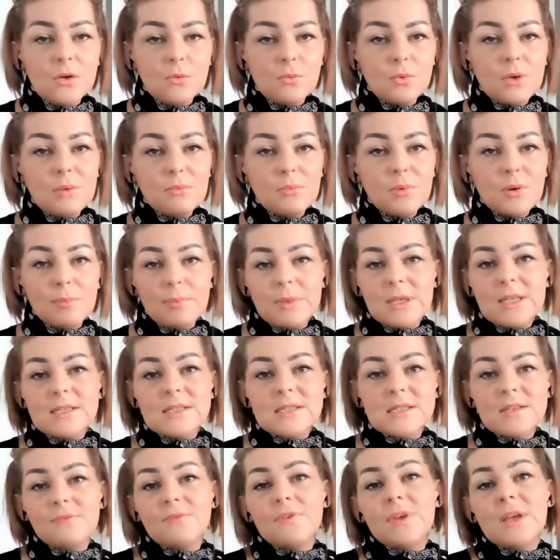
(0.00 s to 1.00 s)
when we're being
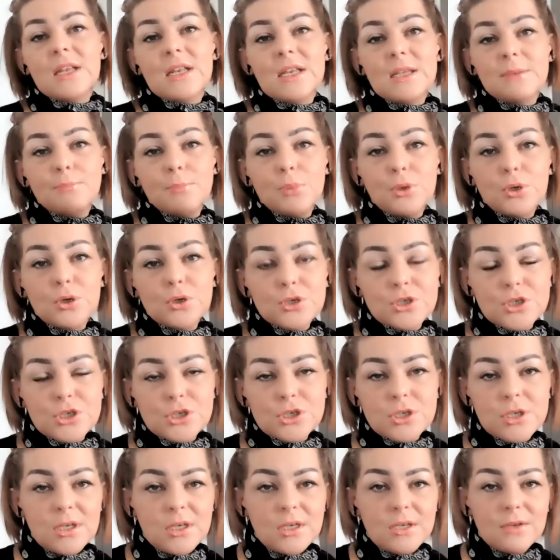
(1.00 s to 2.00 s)
severely
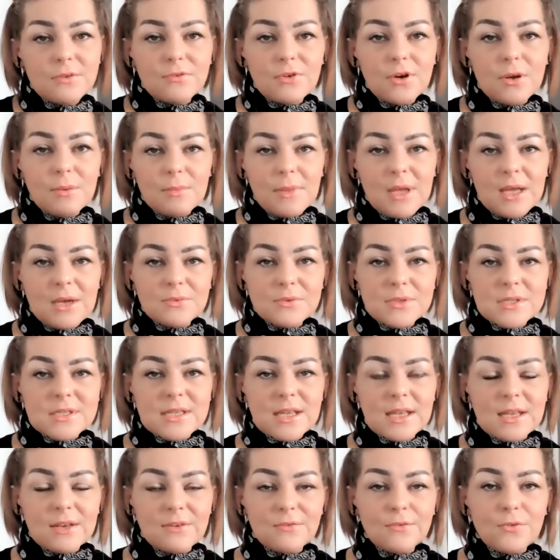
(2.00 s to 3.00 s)
pushed from
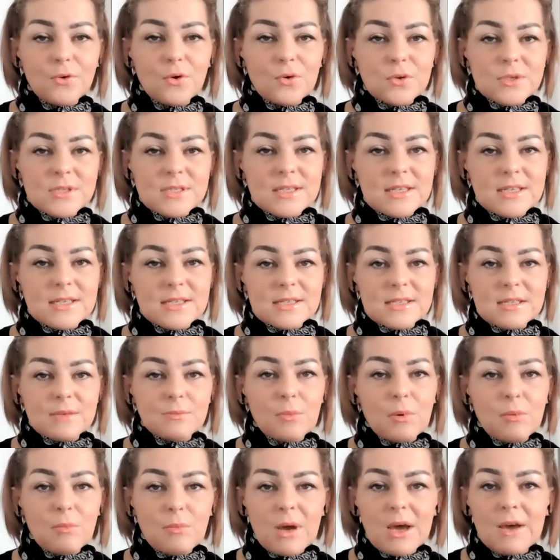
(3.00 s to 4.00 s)
outside forces
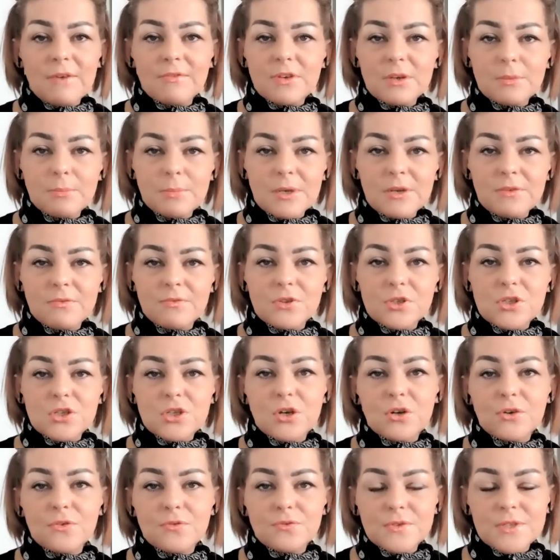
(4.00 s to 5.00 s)
and when we're having a bit of a
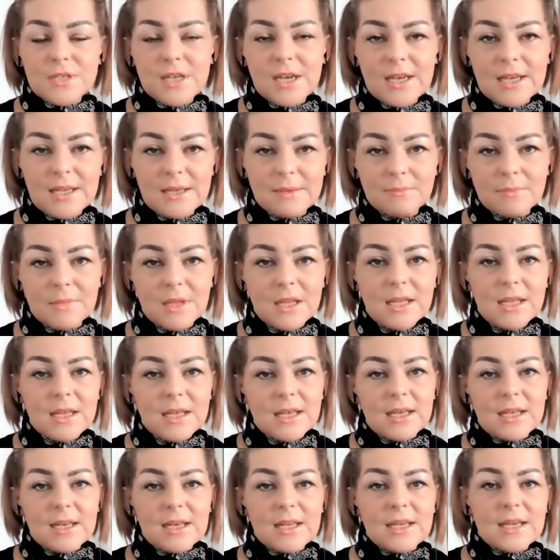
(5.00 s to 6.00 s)
tough time.
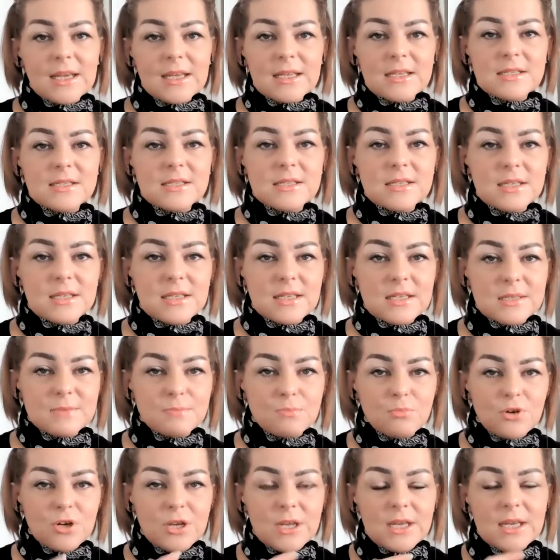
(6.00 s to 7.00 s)
And it gets to this
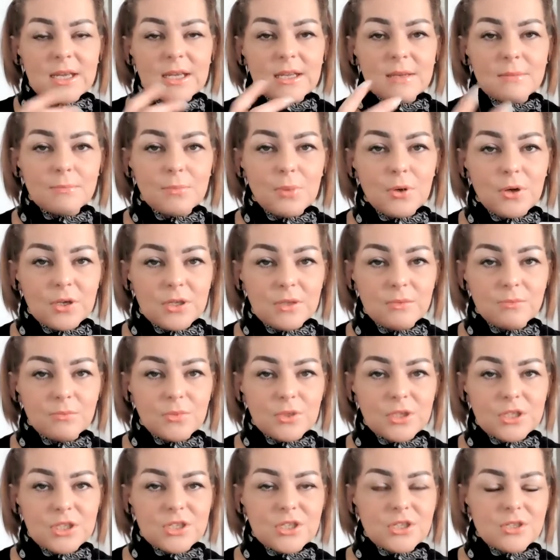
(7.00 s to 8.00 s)
breaking point,
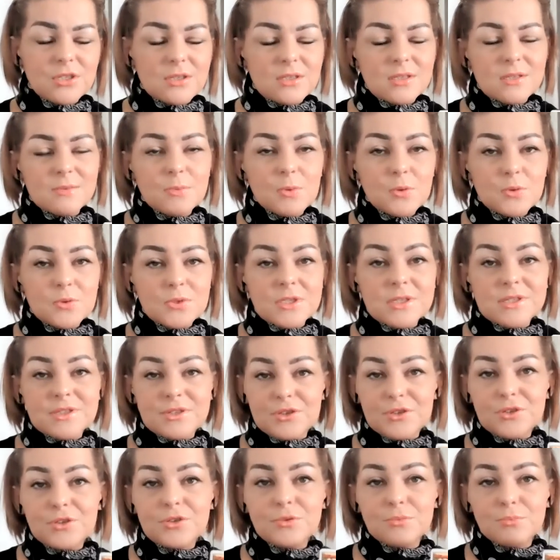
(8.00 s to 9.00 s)
which I suppose is
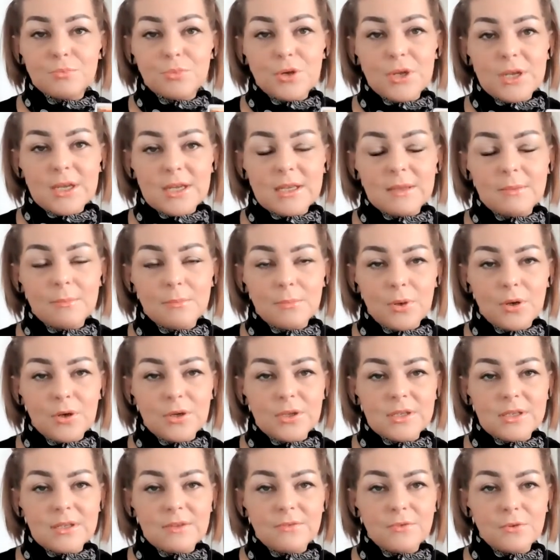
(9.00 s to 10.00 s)
a good breaking
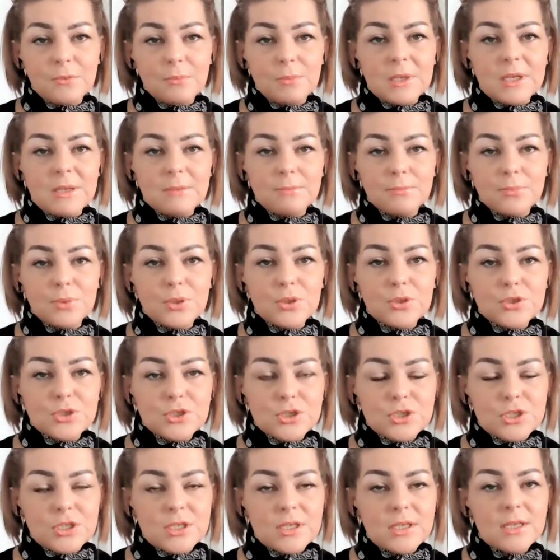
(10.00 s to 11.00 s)
point if you're being
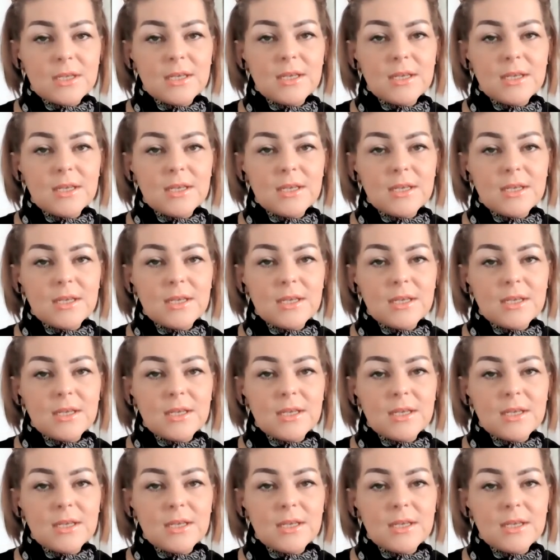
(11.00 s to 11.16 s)
pushed